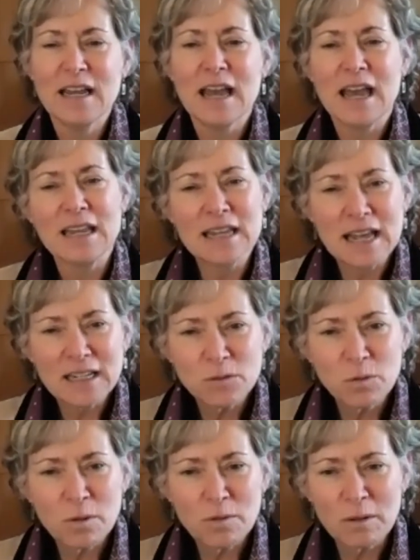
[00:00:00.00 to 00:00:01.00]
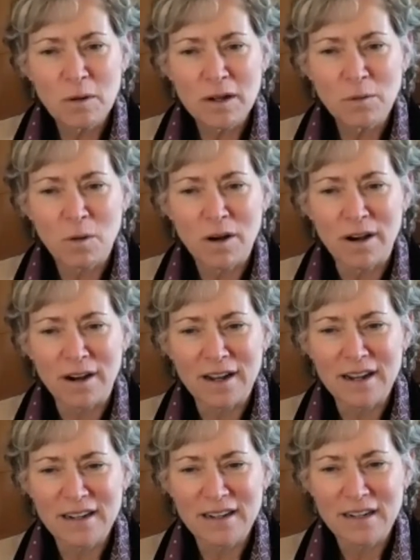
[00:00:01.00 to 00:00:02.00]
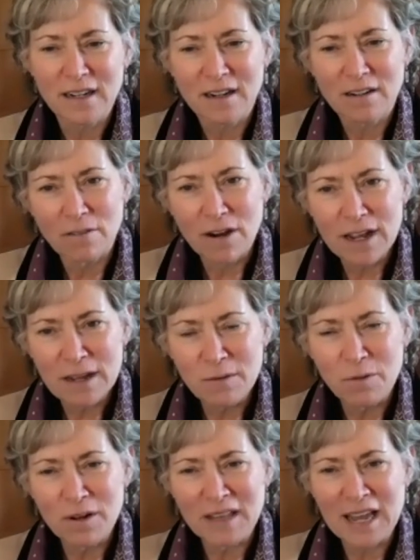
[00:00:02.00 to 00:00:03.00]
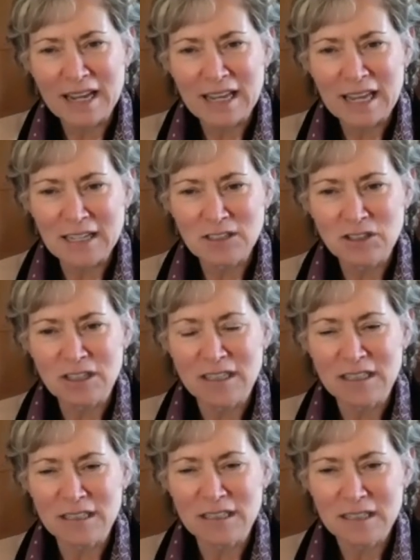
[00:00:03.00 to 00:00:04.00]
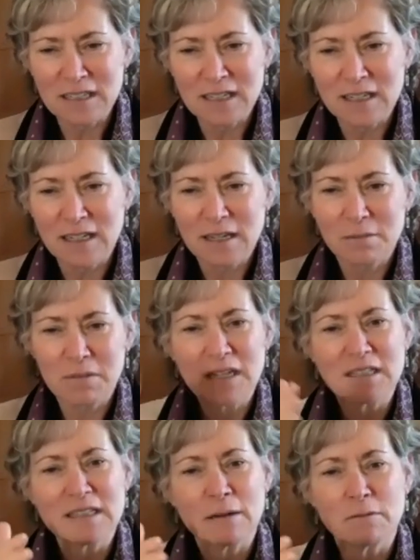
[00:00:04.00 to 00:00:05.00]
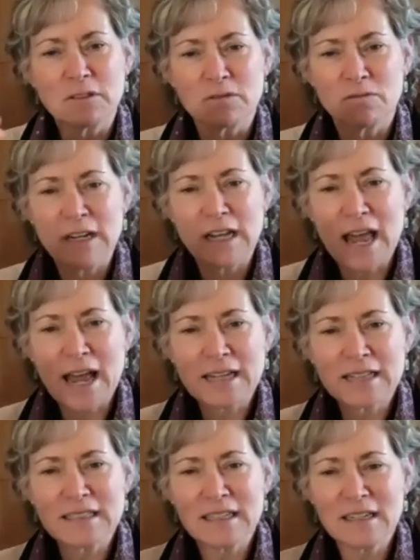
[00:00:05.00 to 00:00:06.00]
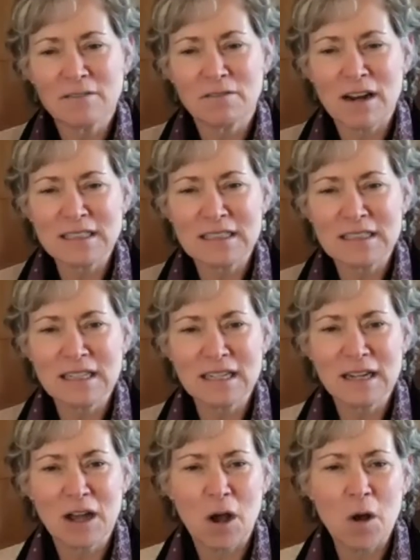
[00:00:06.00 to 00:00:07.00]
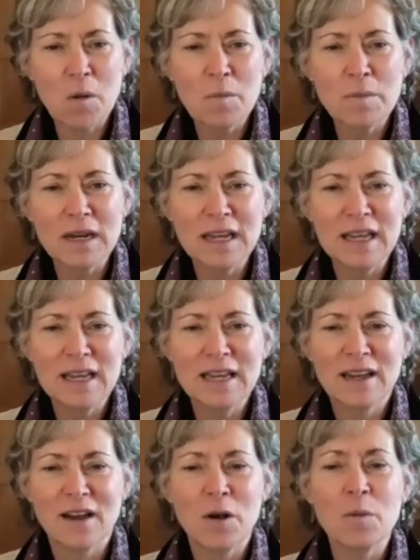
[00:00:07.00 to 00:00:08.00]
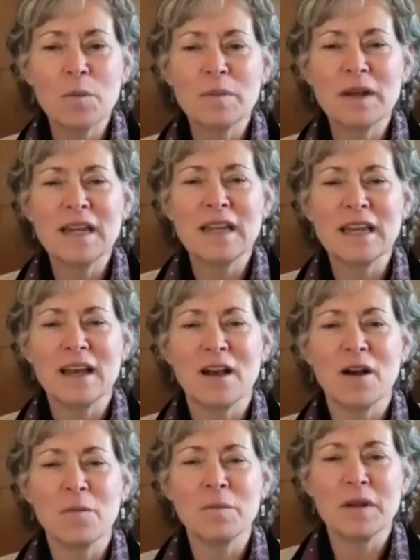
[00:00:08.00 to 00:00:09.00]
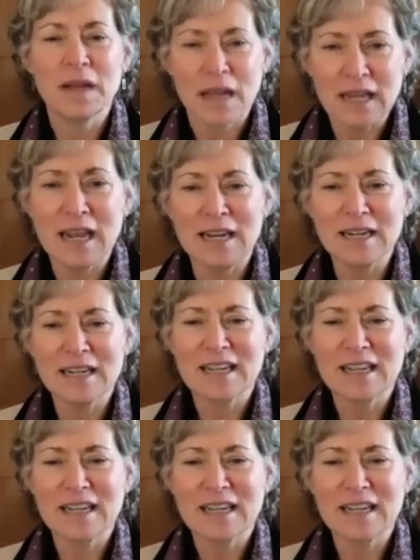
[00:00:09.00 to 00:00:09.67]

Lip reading: And that's where we want to work, right where that catch is. Because I was relaxing, resting, opening, and then